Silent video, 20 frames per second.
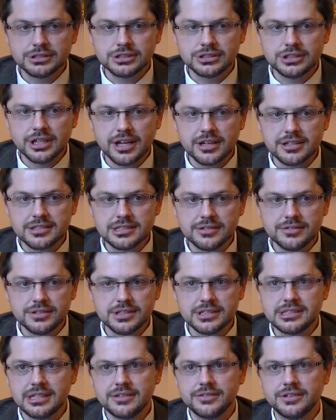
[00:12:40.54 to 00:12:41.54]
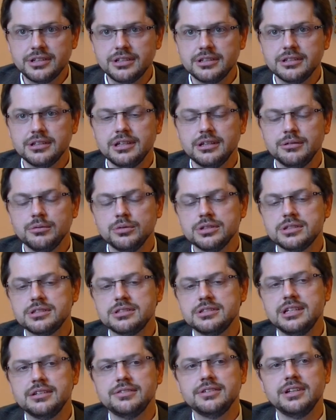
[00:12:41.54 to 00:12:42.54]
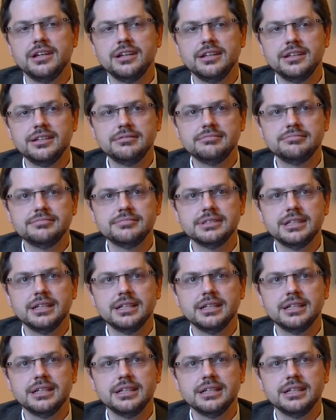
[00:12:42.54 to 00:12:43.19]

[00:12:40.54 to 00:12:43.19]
Charter 77 was definitely